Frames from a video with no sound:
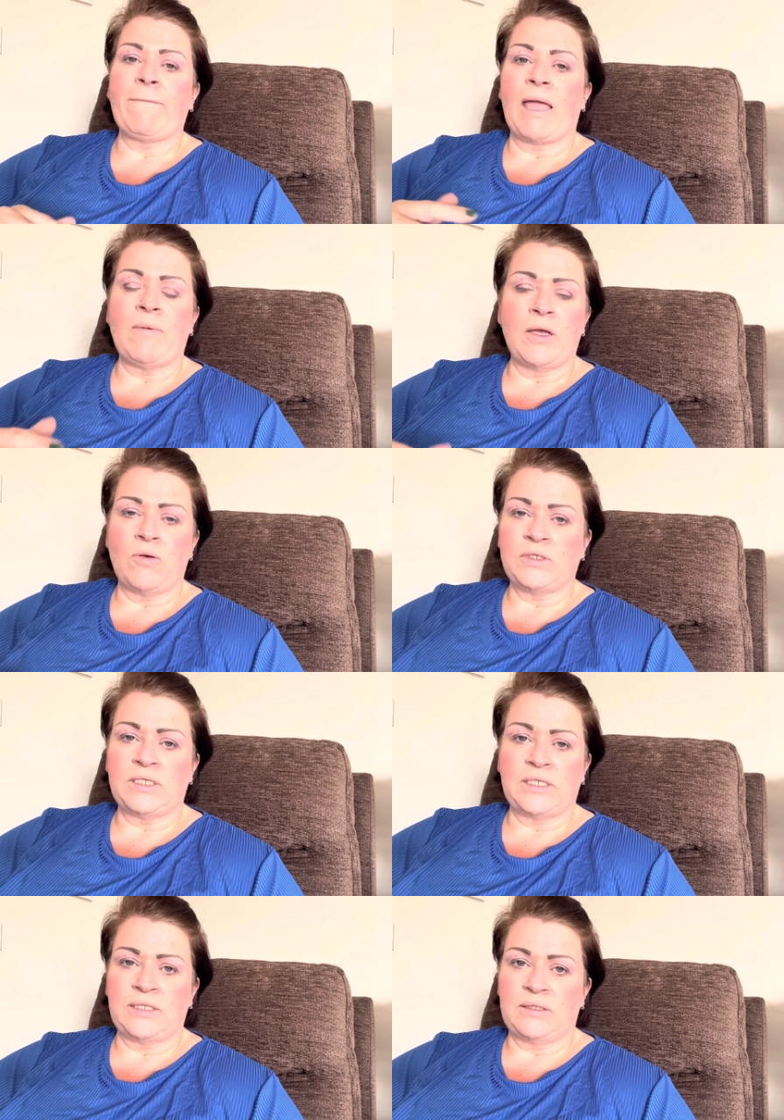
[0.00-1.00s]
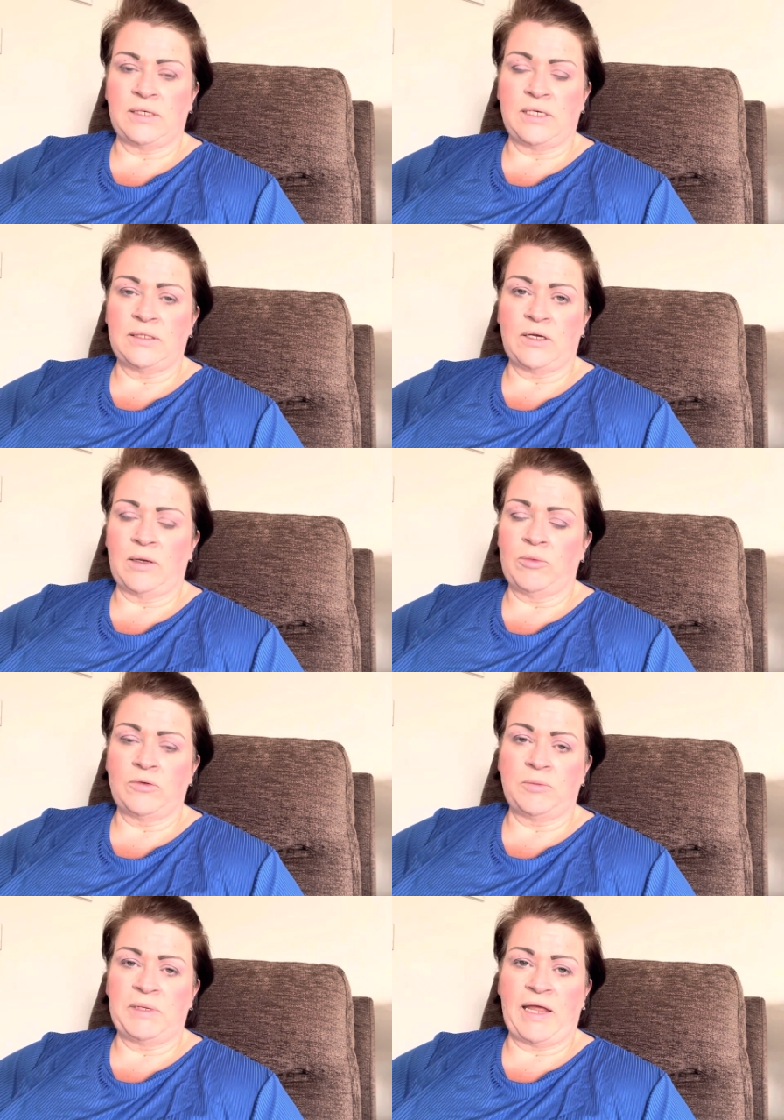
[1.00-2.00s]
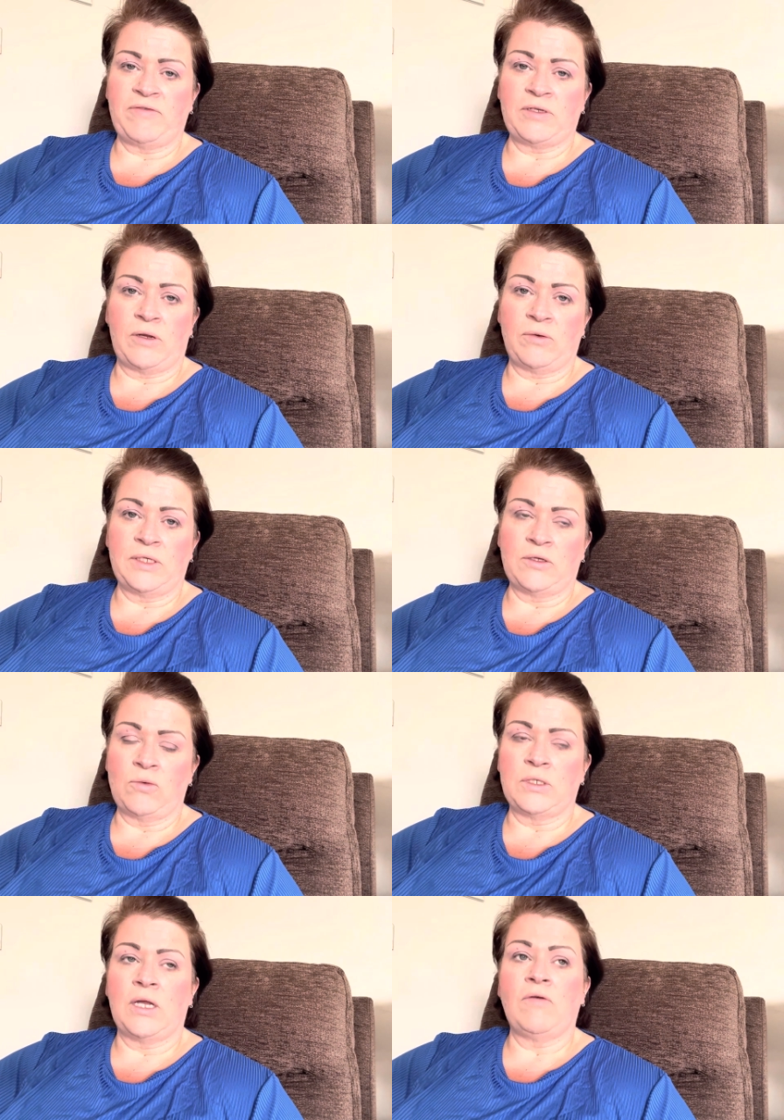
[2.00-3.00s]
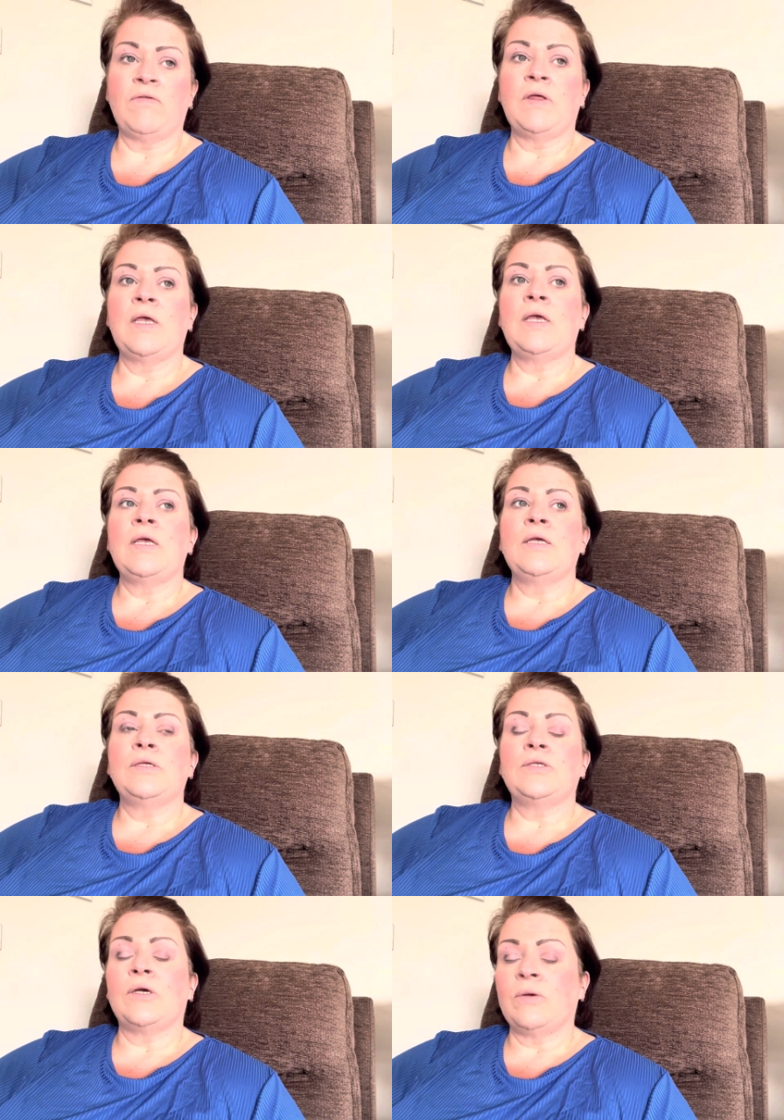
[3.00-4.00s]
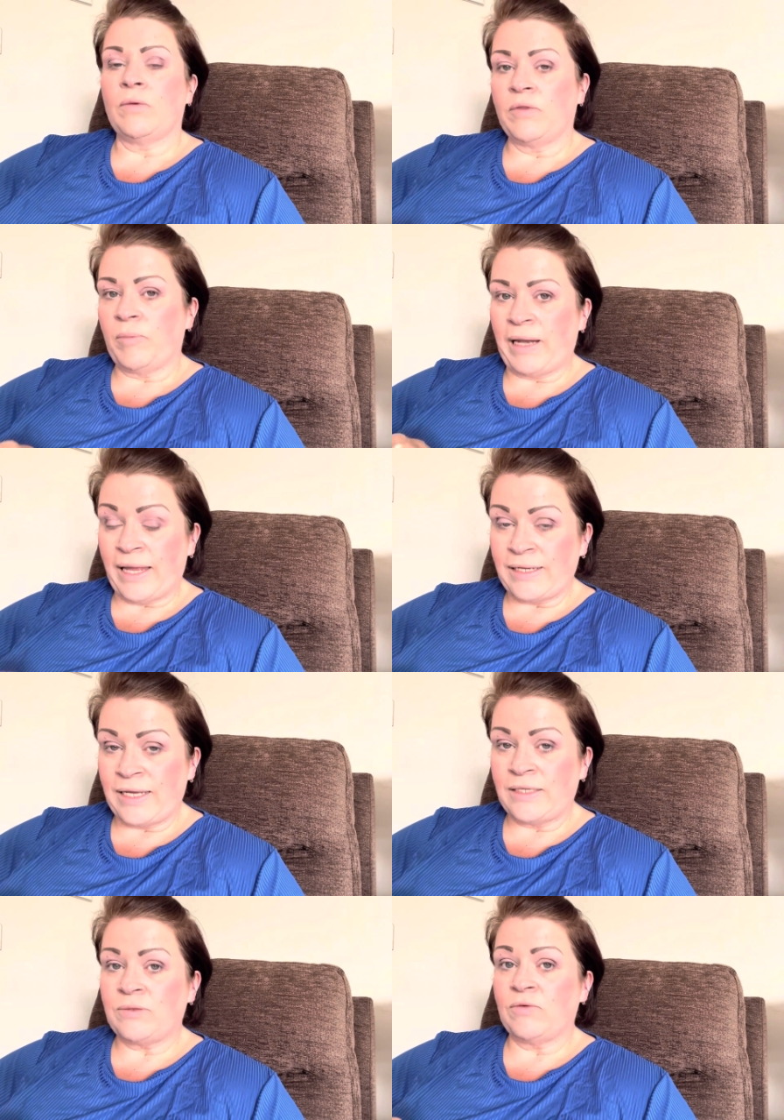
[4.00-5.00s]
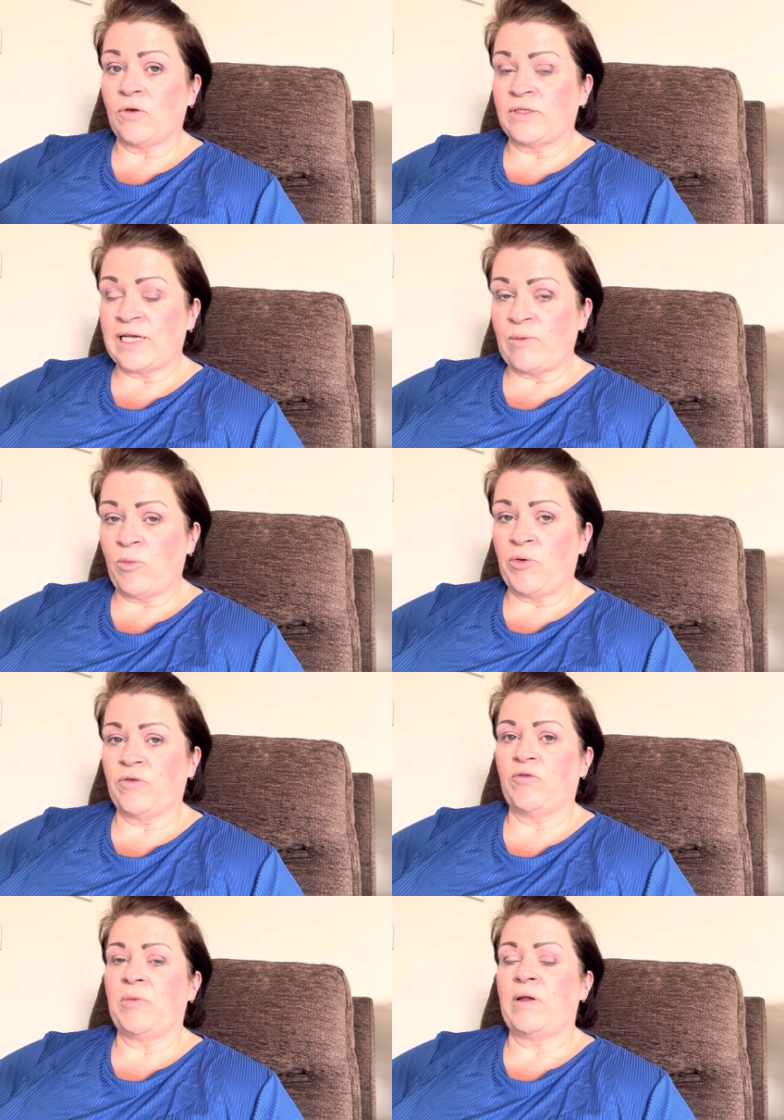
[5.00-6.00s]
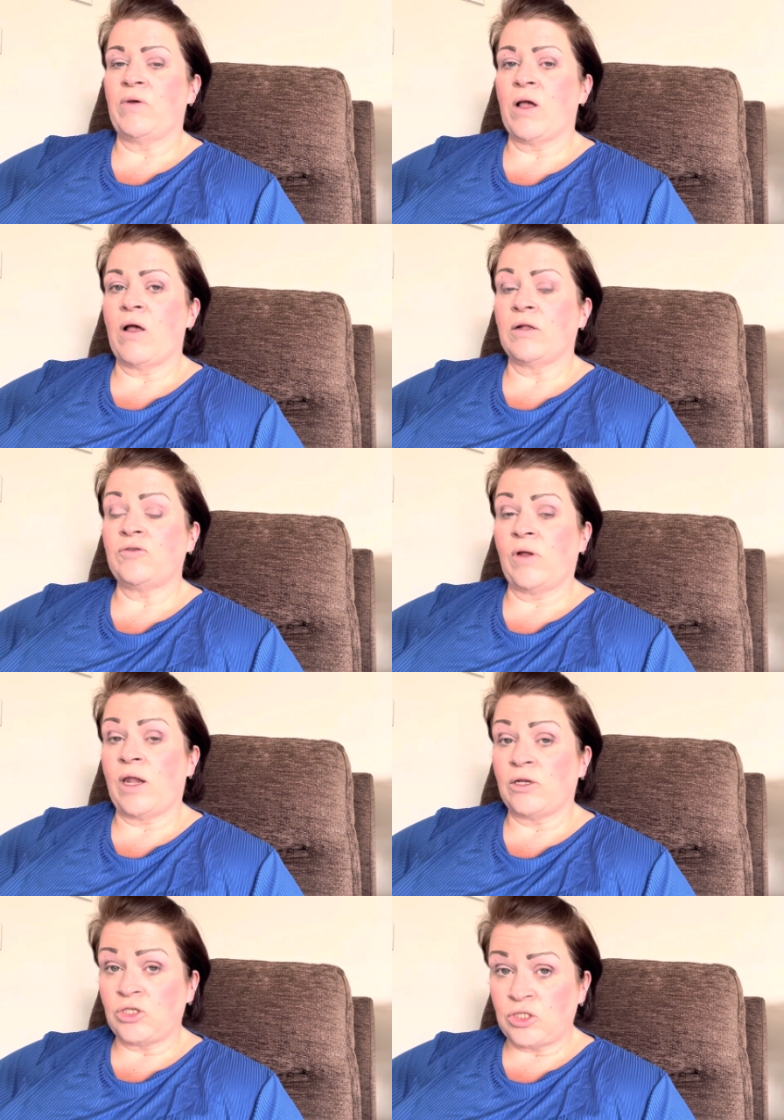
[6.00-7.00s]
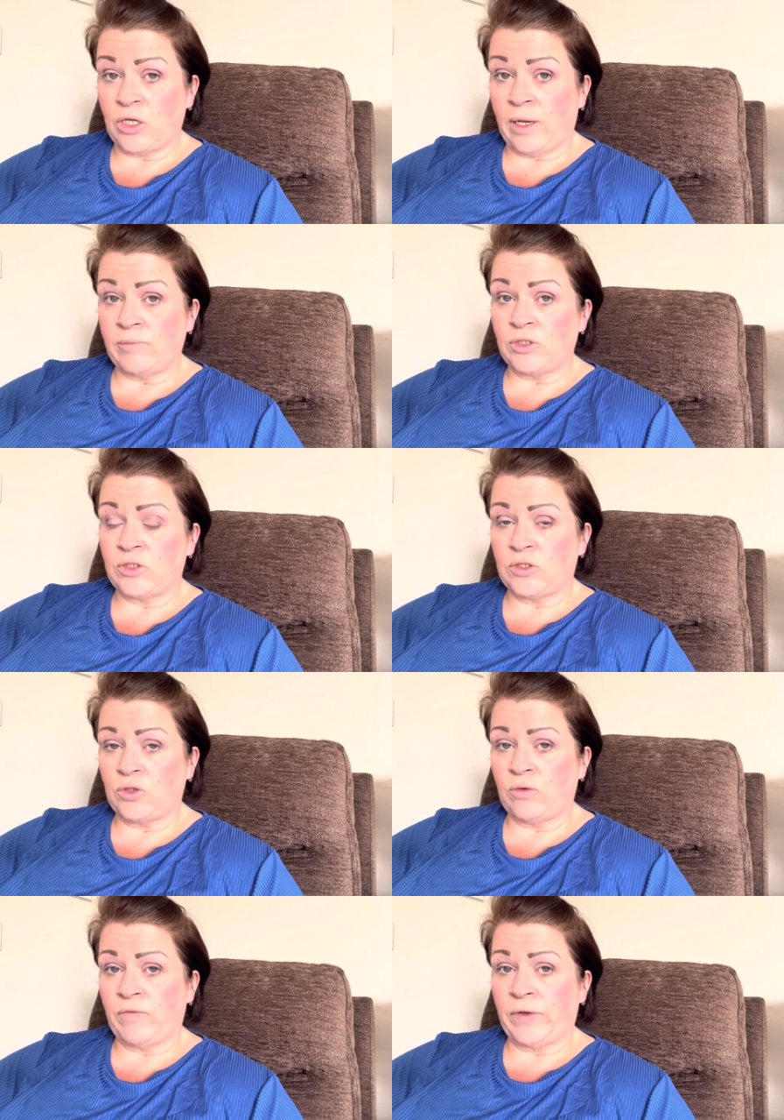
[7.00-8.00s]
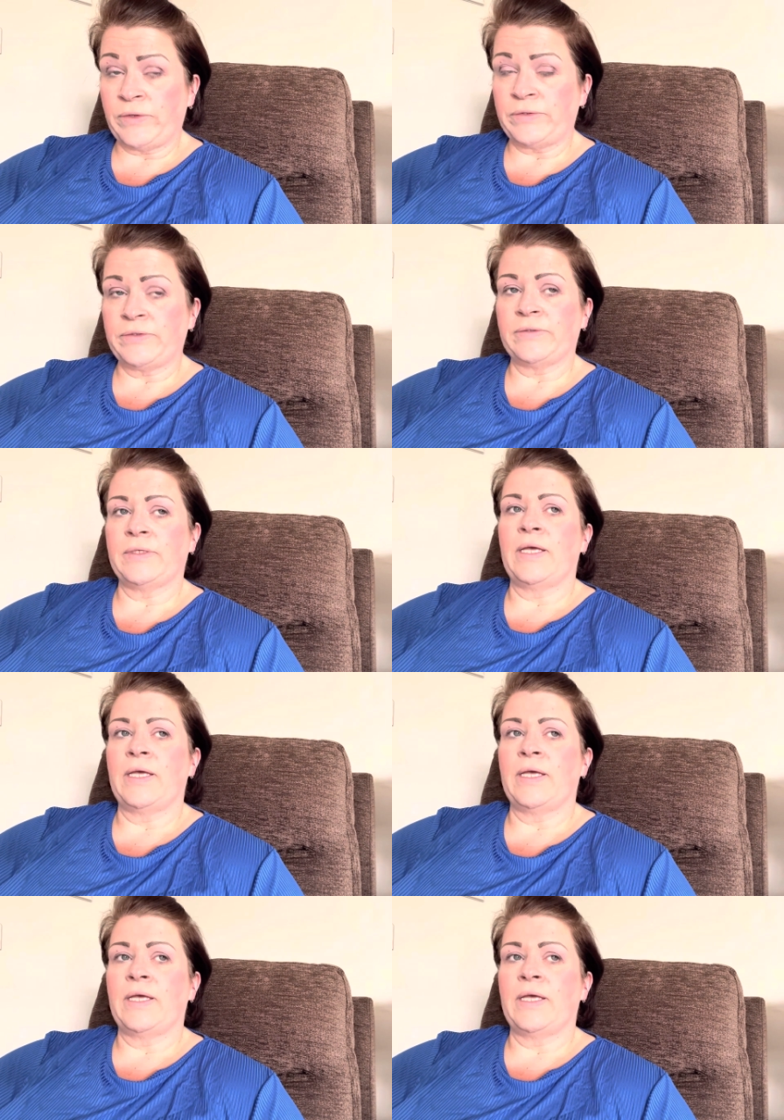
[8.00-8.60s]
And my oldest is, he's able to be left alone. He's old enough. So the plan is we've got a table booked for Miller and Carter at lunchtime, just the two of us.